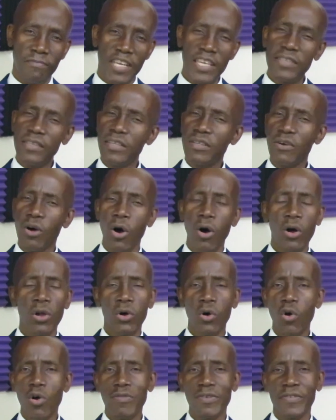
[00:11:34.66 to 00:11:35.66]
Is it
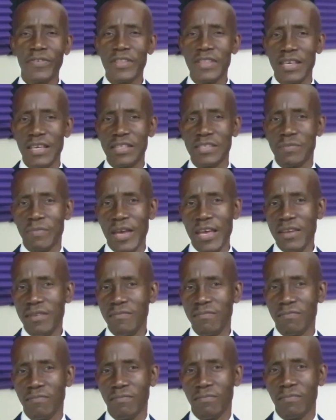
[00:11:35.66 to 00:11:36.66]
all over for these
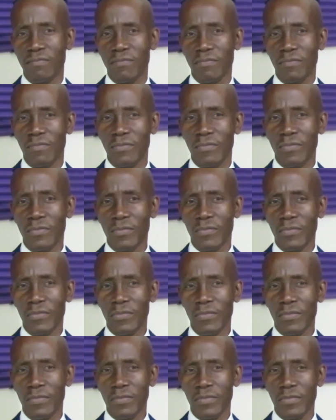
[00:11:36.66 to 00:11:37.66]
men?
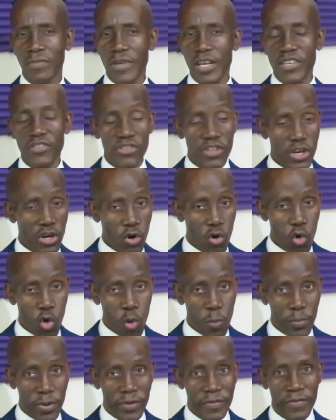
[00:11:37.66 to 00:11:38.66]
Is there
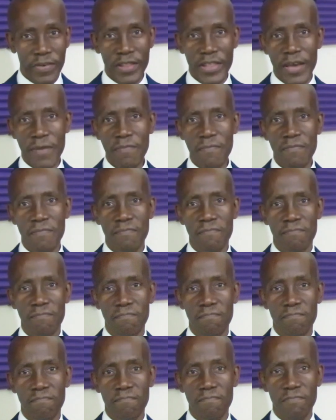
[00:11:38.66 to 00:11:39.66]
hope for them?
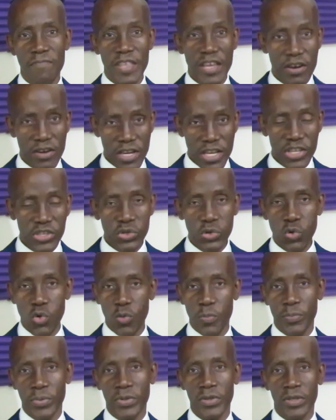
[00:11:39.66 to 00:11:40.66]
There is
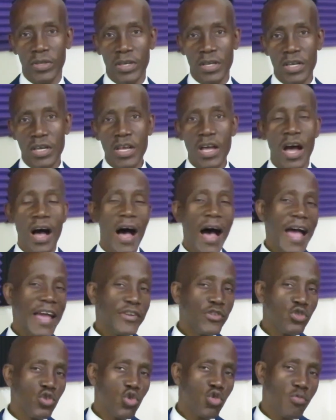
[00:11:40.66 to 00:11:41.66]
hope. I
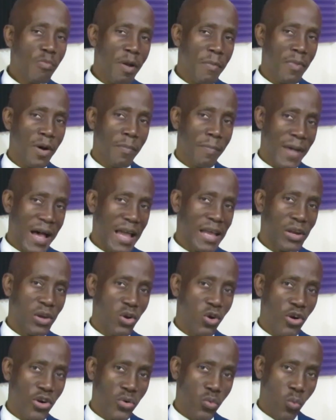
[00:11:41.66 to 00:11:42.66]
do remember my
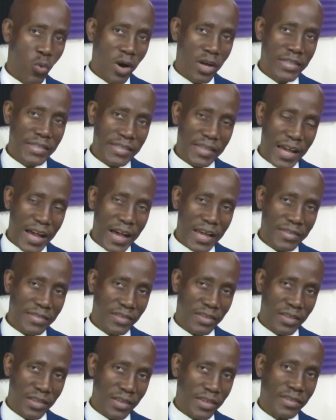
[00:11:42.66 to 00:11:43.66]
Lord once
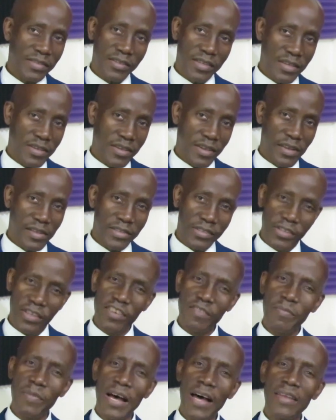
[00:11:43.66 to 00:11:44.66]
asking Ezekiel, Son
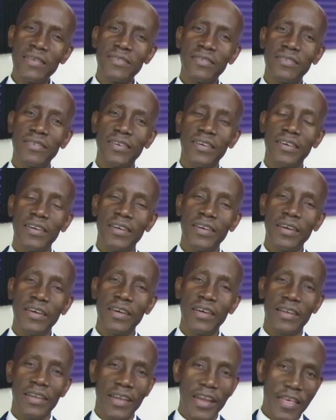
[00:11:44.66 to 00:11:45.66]
of man,
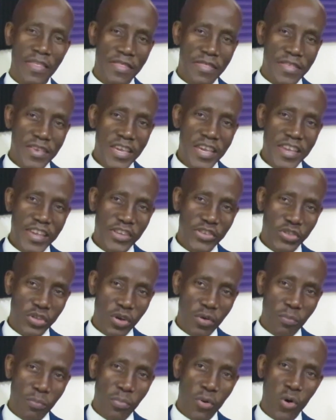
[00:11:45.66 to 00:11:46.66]
can these
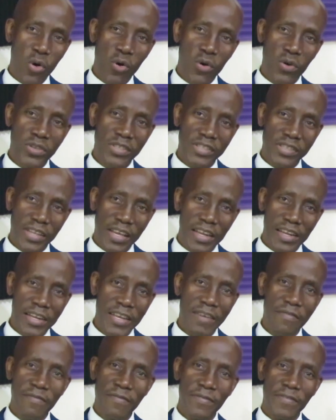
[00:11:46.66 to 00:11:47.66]
bones
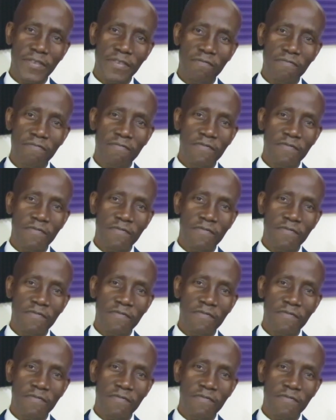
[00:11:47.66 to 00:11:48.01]
live?